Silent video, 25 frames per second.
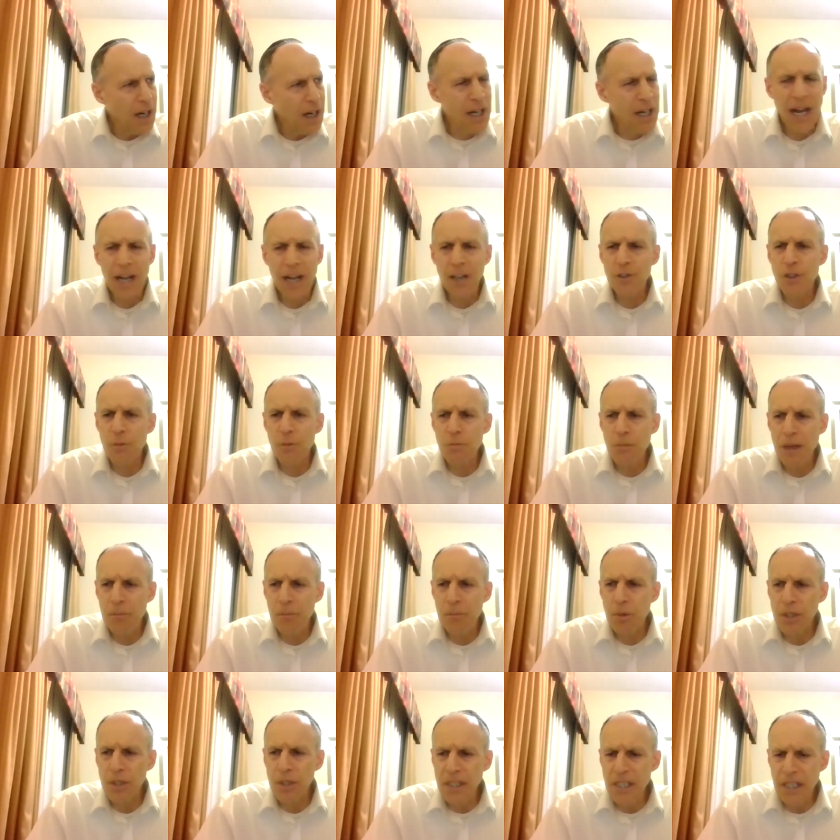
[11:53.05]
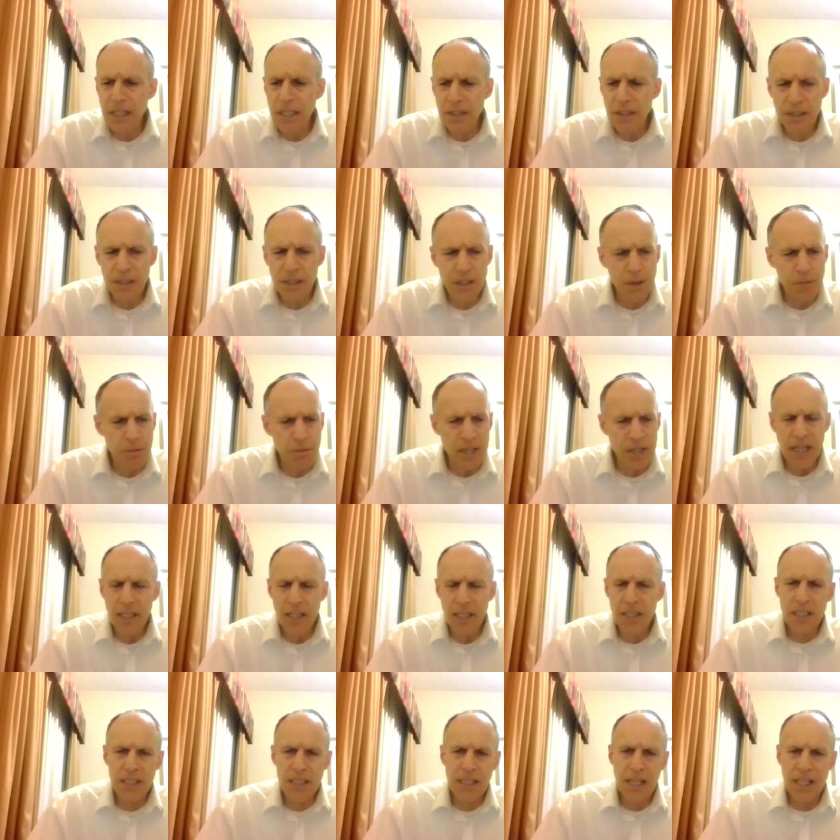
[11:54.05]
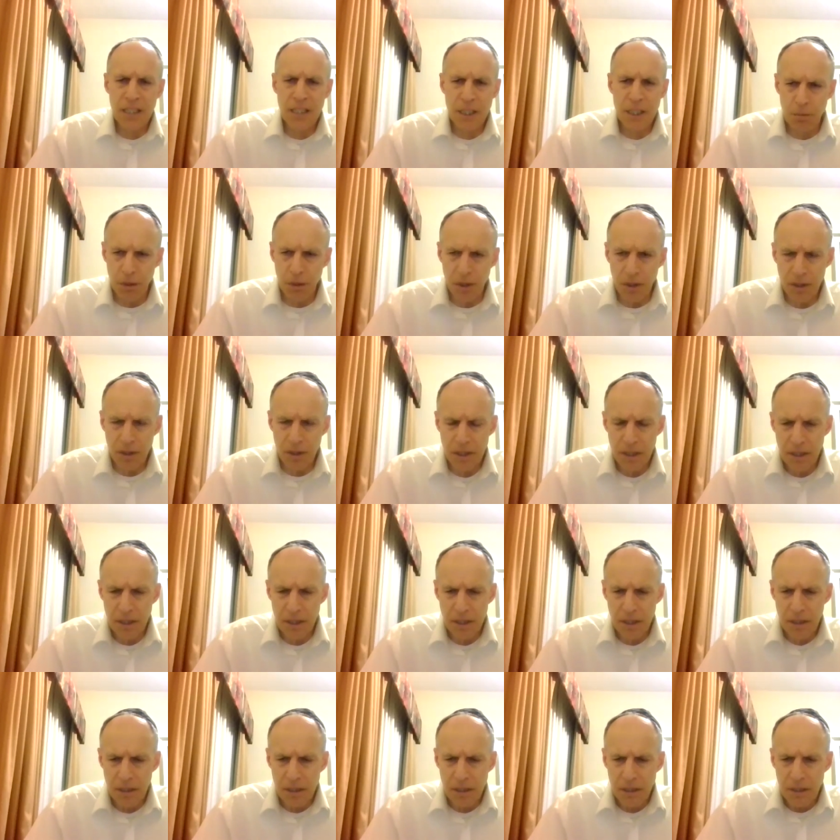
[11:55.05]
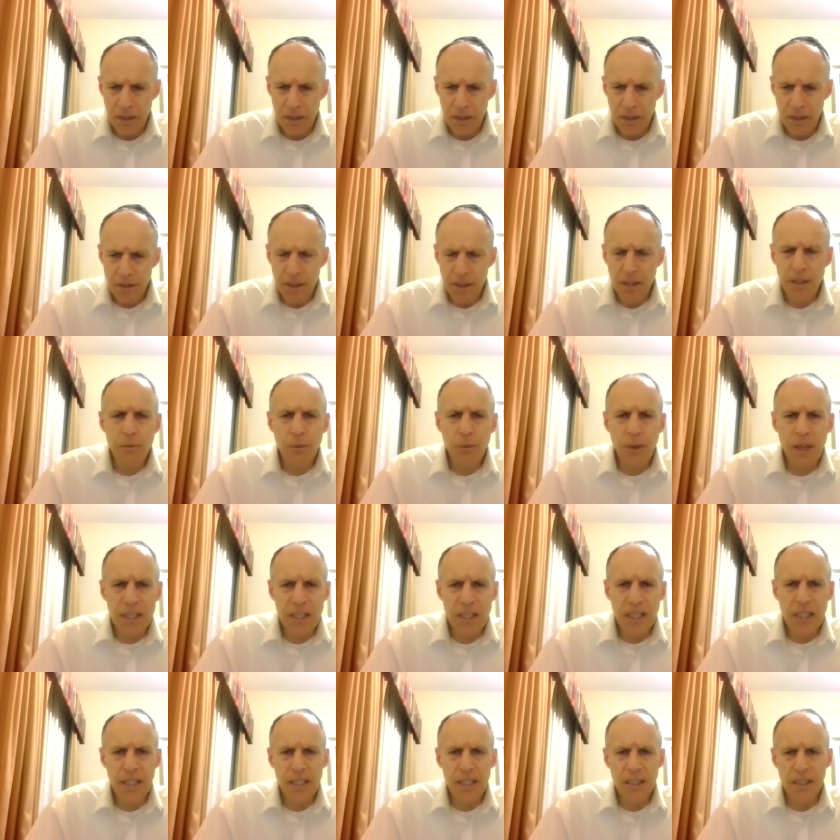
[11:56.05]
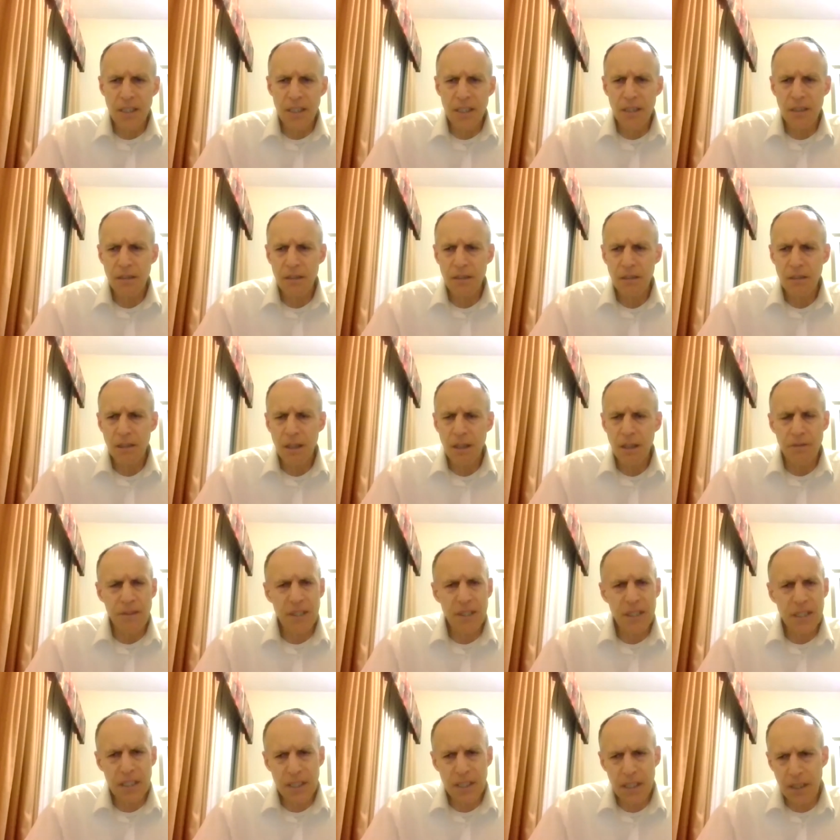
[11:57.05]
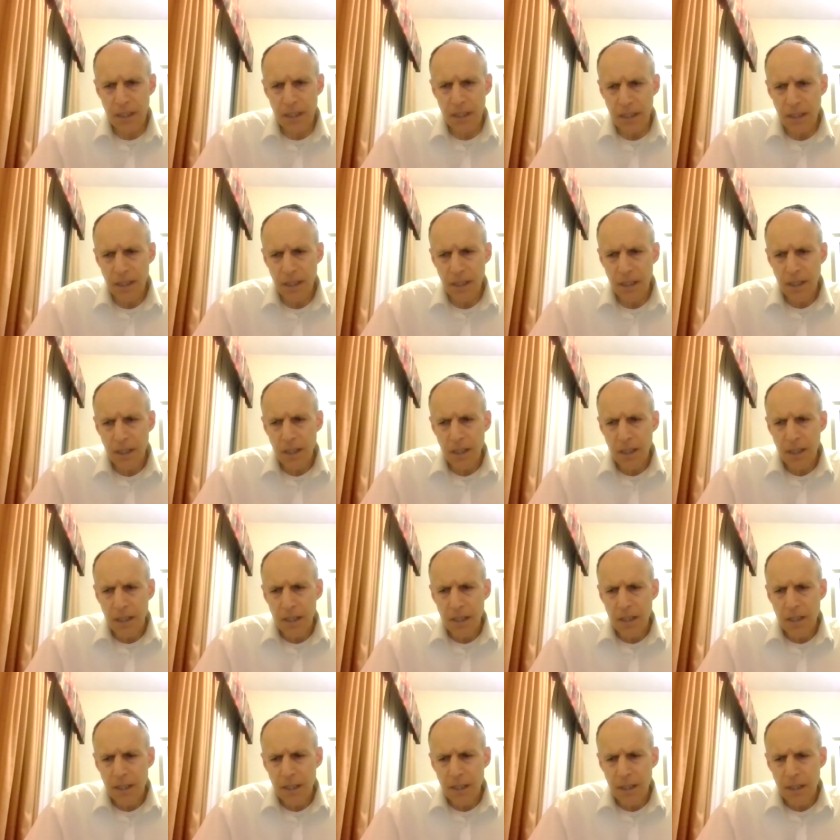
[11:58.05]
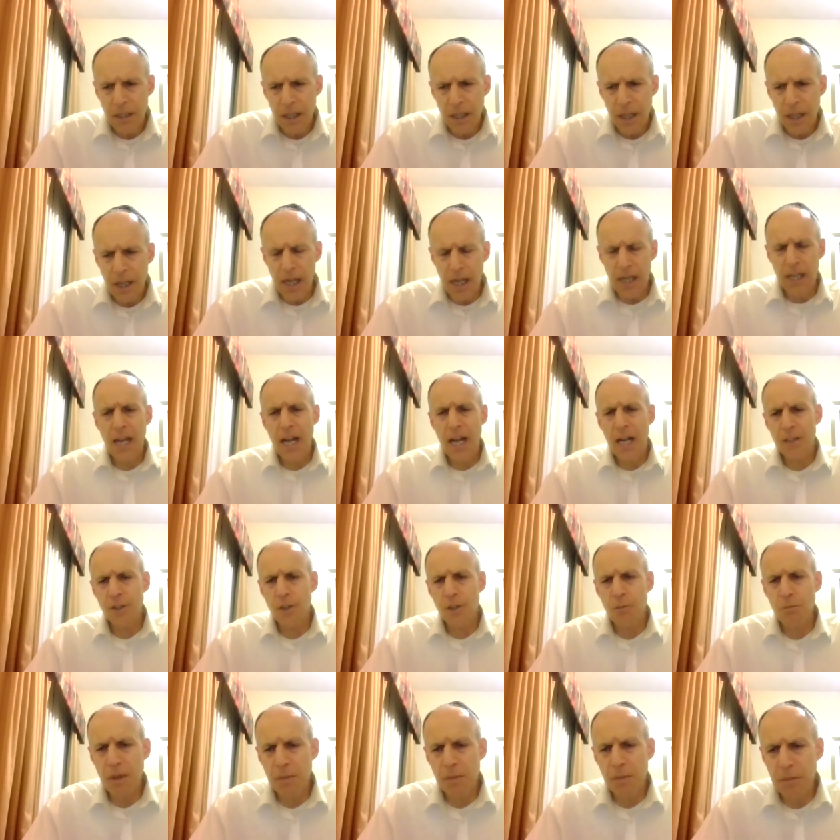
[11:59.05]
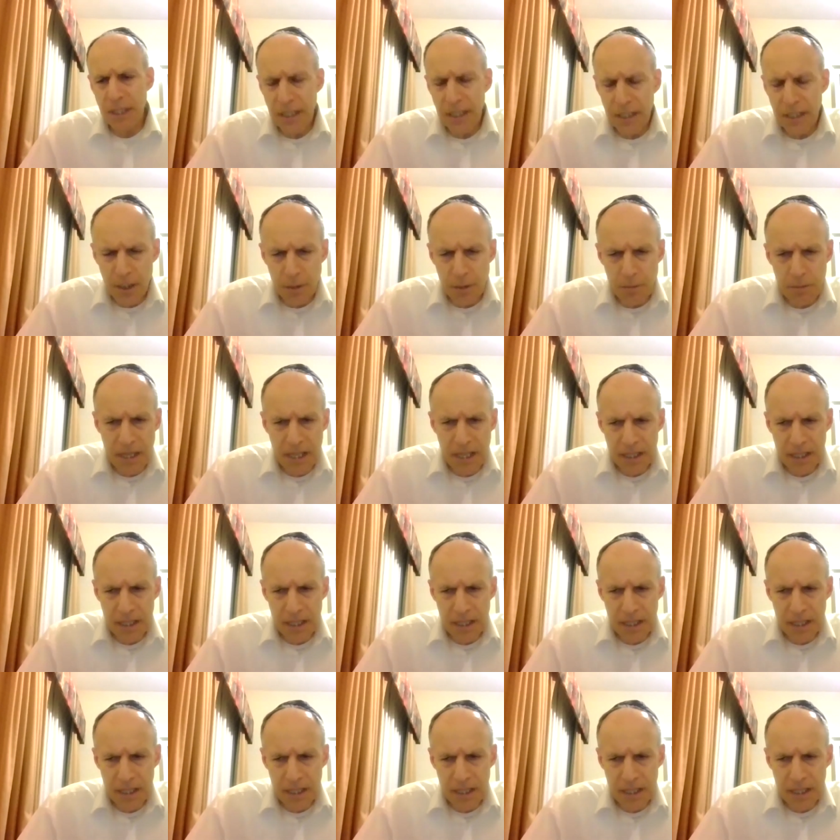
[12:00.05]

a council member needs to be accessible to the residents of the city. A council member needs to